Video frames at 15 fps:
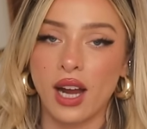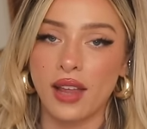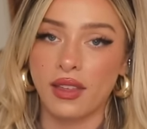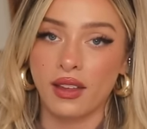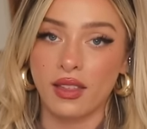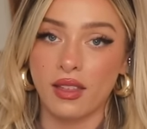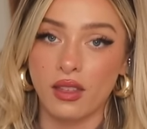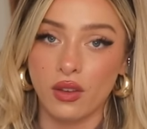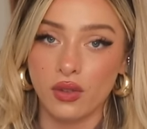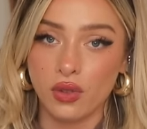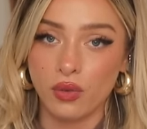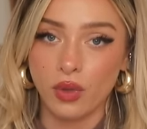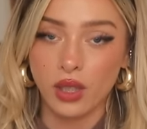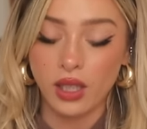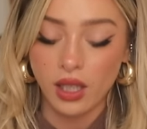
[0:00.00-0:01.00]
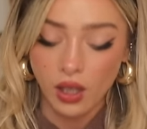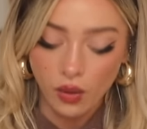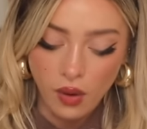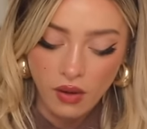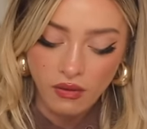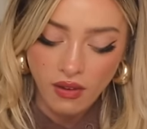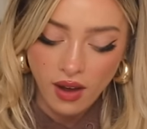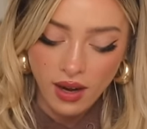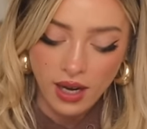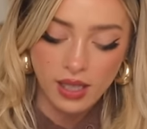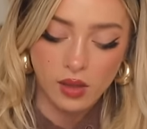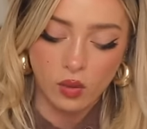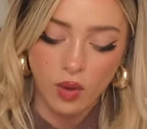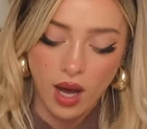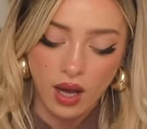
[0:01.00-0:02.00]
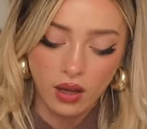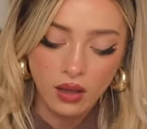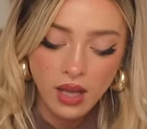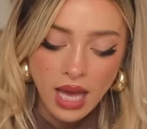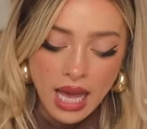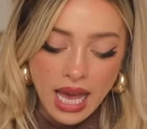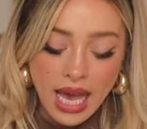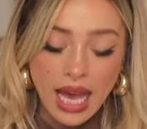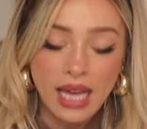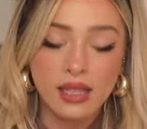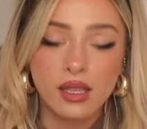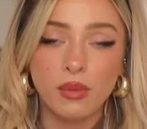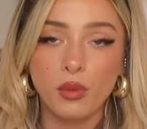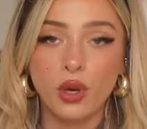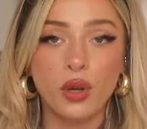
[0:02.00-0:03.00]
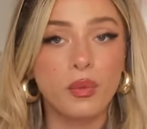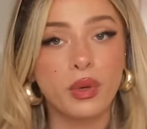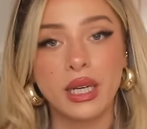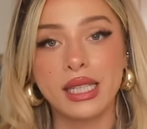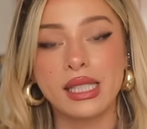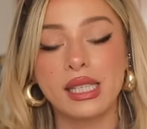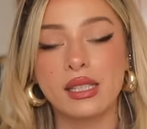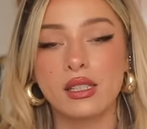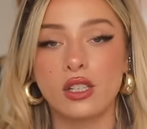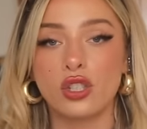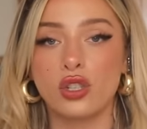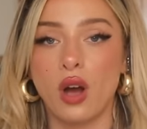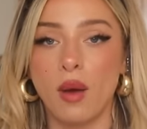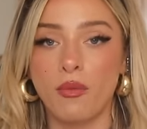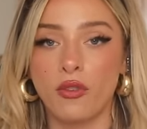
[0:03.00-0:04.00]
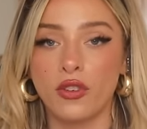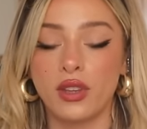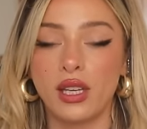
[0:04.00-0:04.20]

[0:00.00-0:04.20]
I think that those are really cute and fun as well. And some good places to shop for